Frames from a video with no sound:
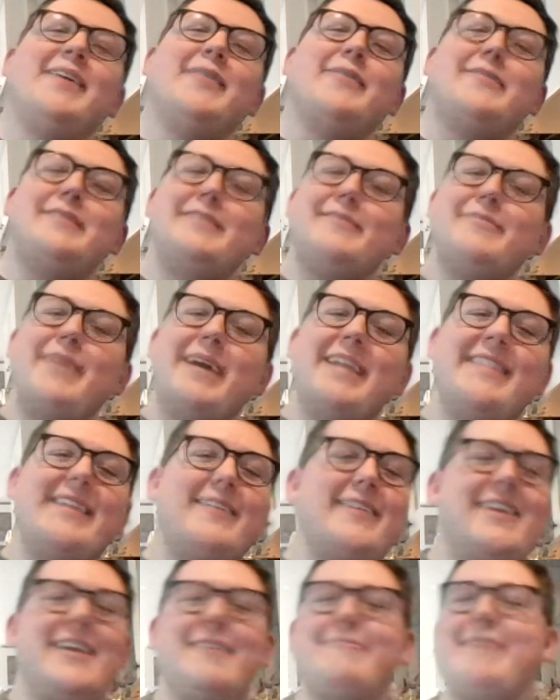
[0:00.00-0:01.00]
You
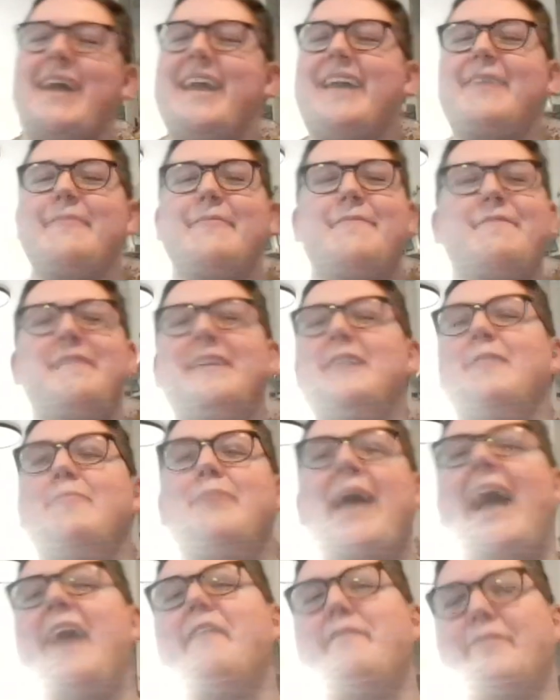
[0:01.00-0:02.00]
make them feel
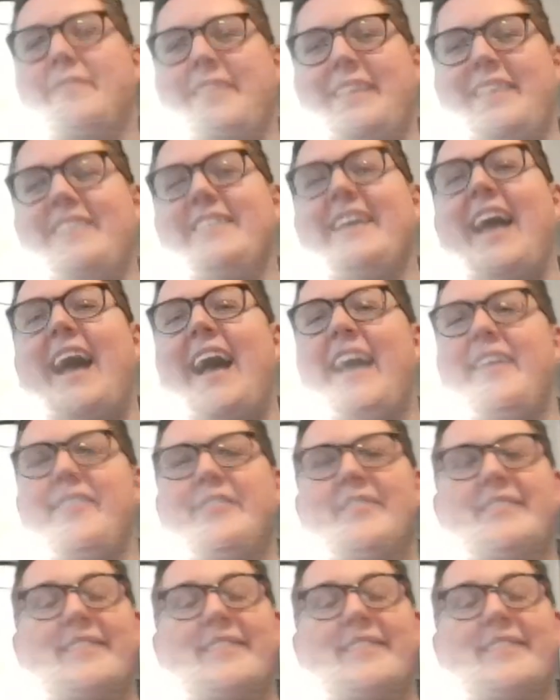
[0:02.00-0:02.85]
bad for these guys.